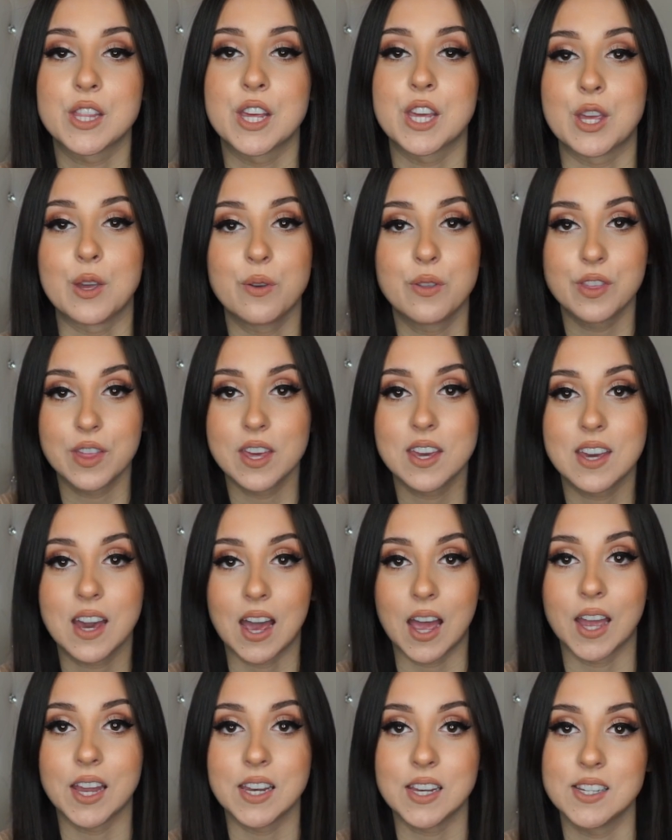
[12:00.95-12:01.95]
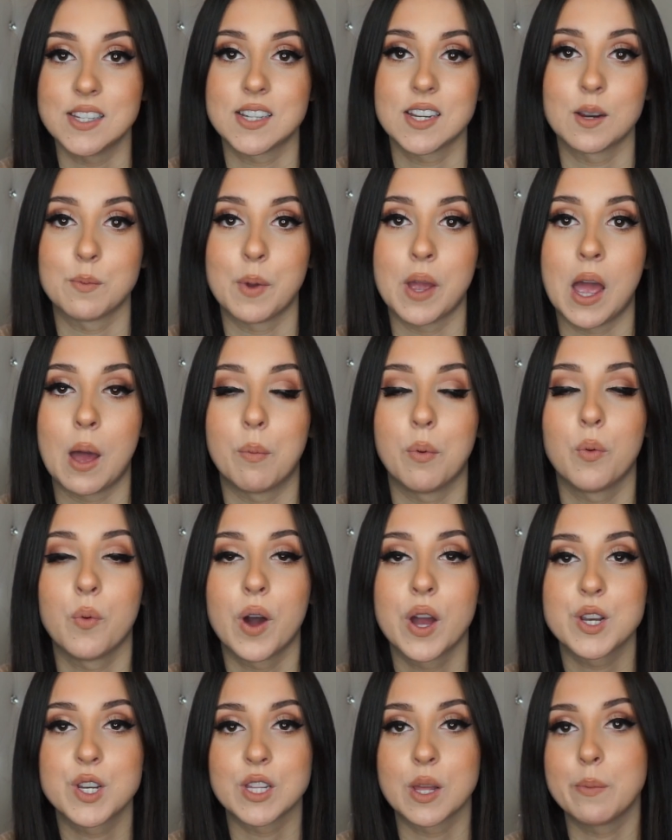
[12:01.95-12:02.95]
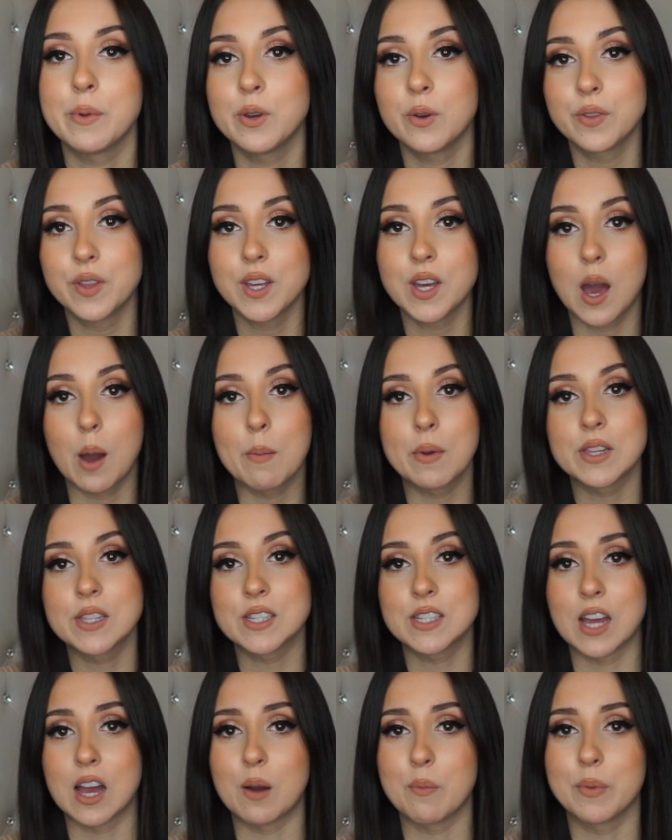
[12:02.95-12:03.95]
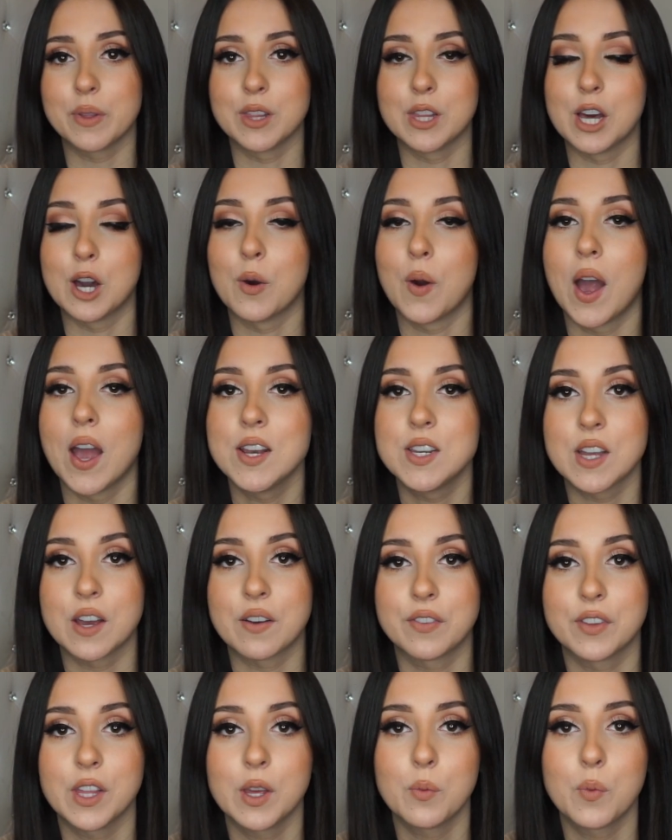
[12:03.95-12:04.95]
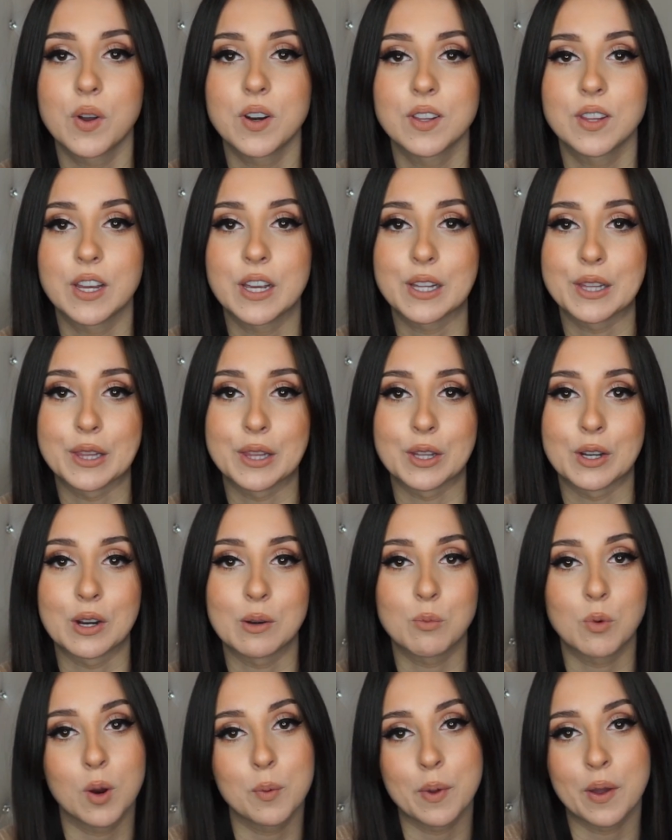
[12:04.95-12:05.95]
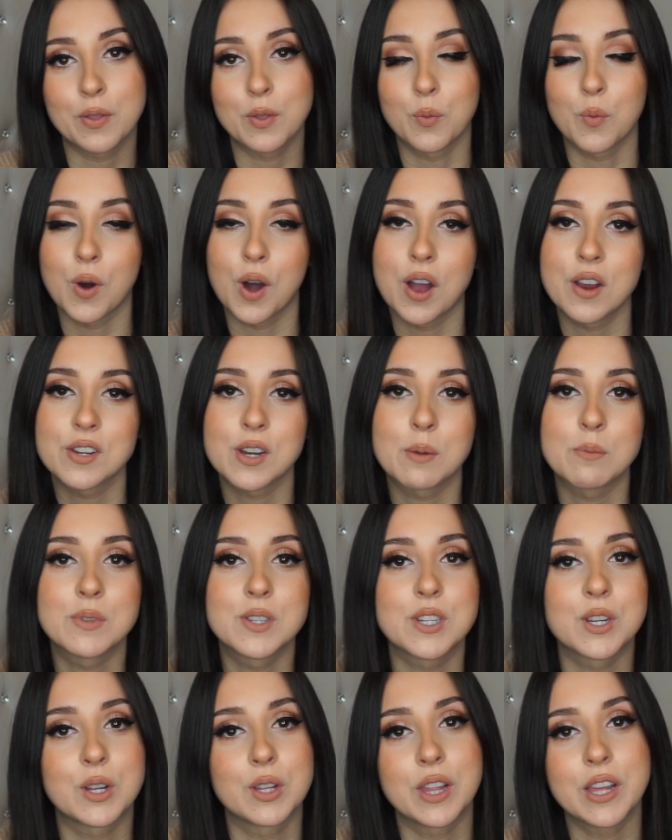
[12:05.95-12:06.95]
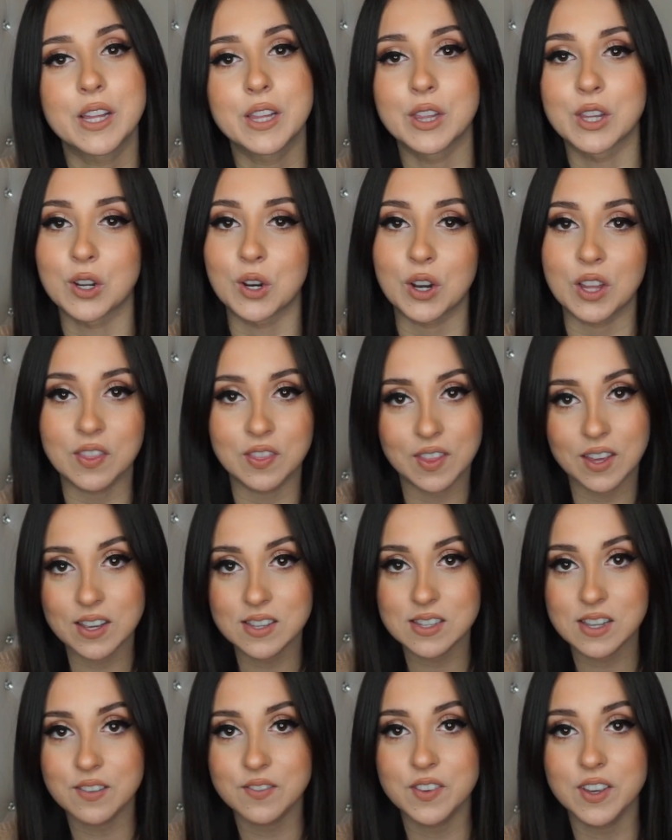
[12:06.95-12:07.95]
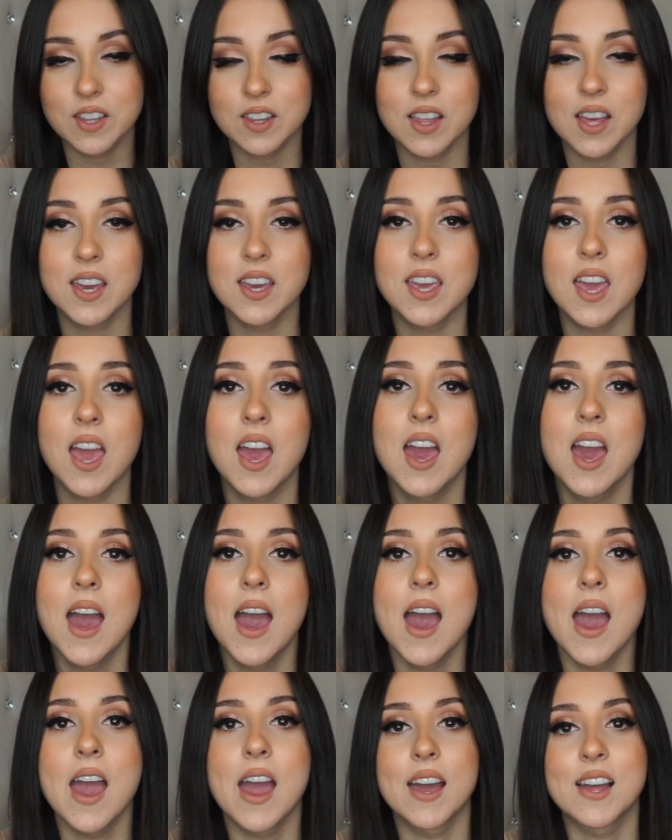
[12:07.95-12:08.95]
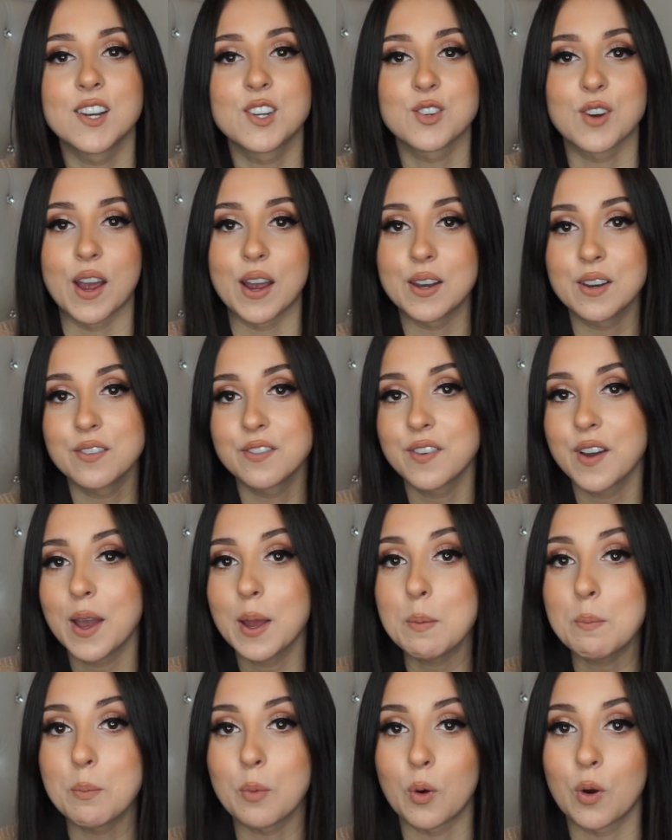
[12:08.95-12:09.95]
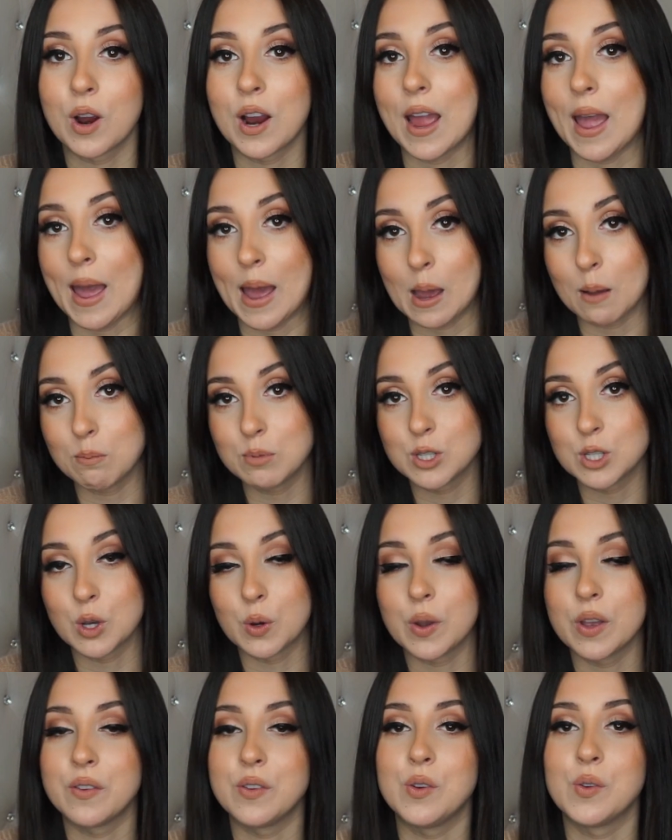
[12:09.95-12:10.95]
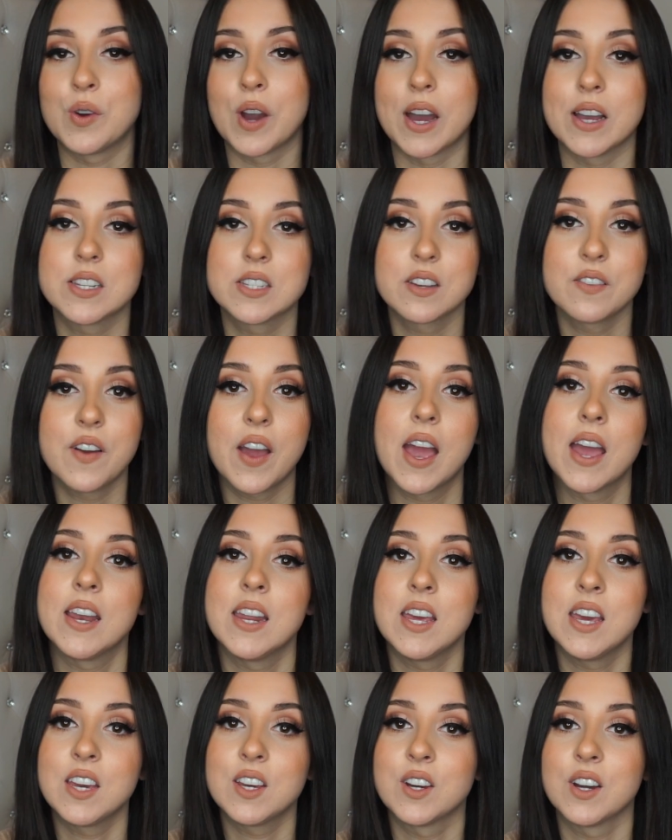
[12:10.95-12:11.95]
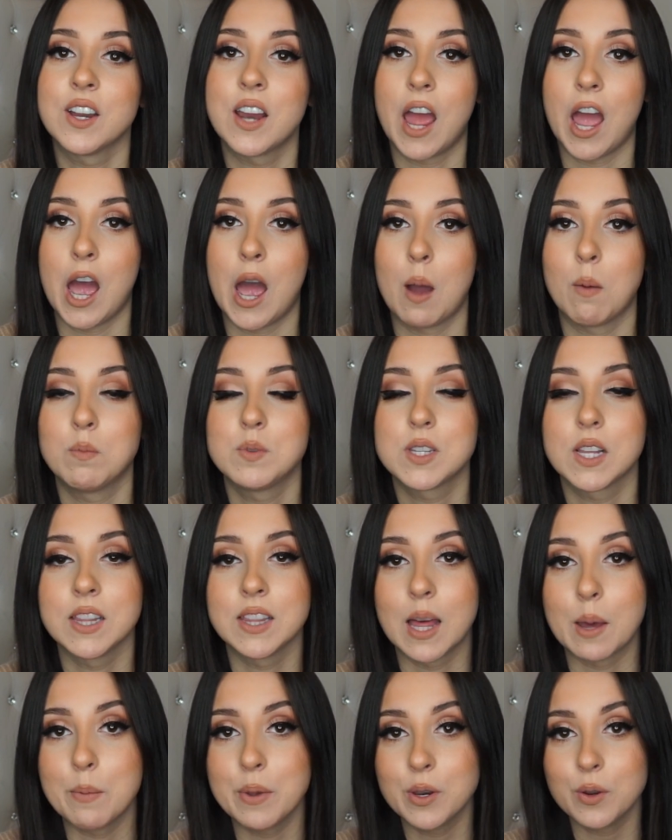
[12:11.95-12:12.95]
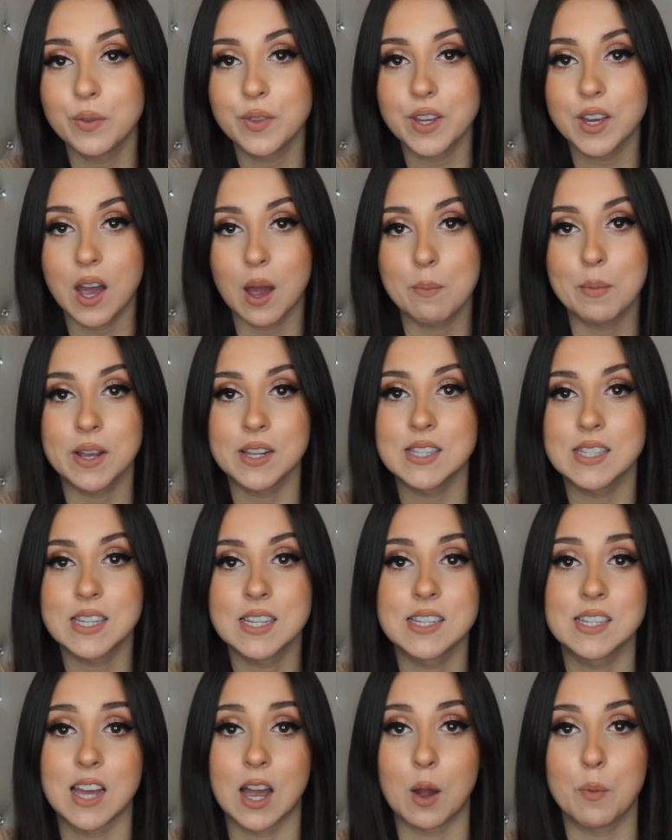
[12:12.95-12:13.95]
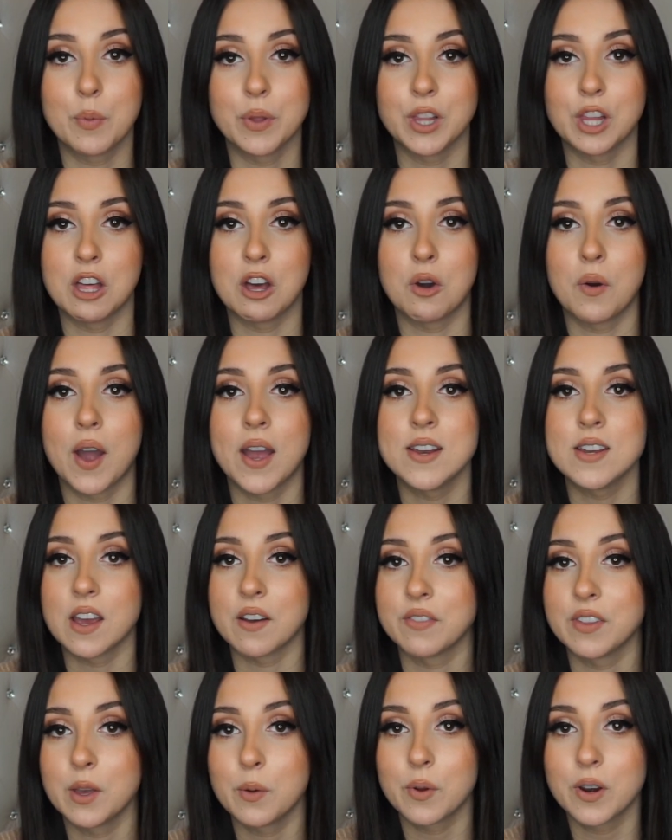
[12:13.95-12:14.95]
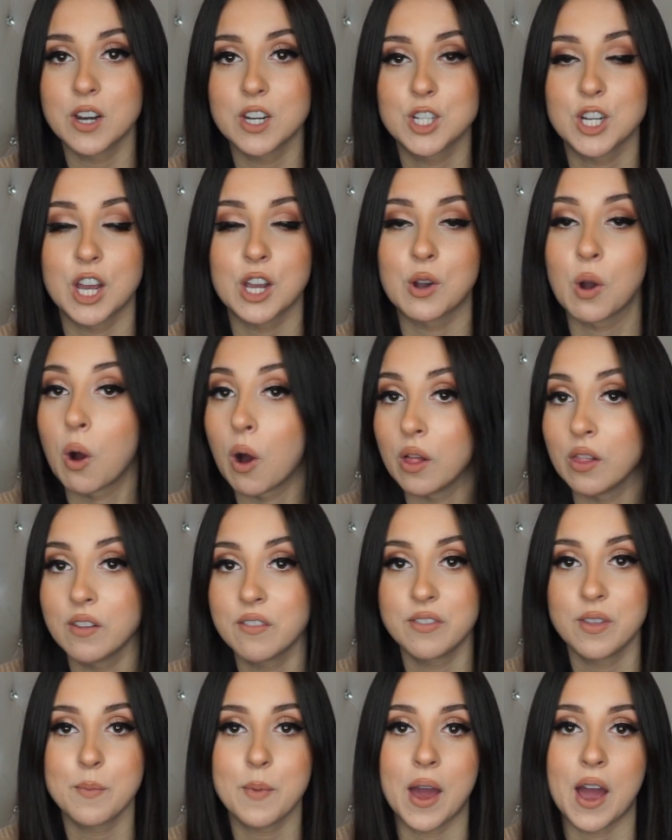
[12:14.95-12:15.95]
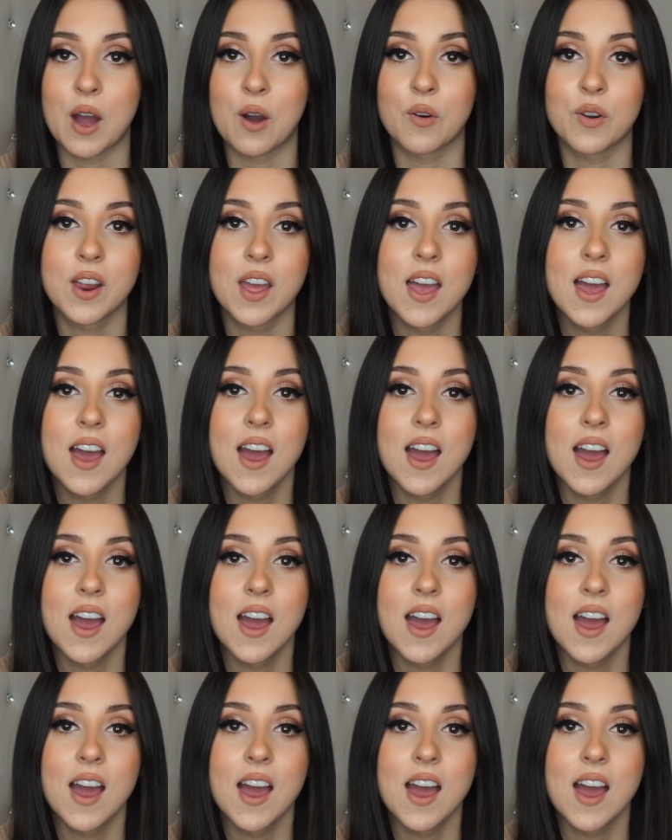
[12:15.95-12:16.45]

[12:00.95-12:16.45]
that you think I need to get on my Apple Watch, let me know in the comments down below. I definitely want to like learn more about the watch. I'm still like learning things, I feel like, and trying to find more apps. So if you guys have any good apps, let me know in the comments down below. I definitely want to check all of them out.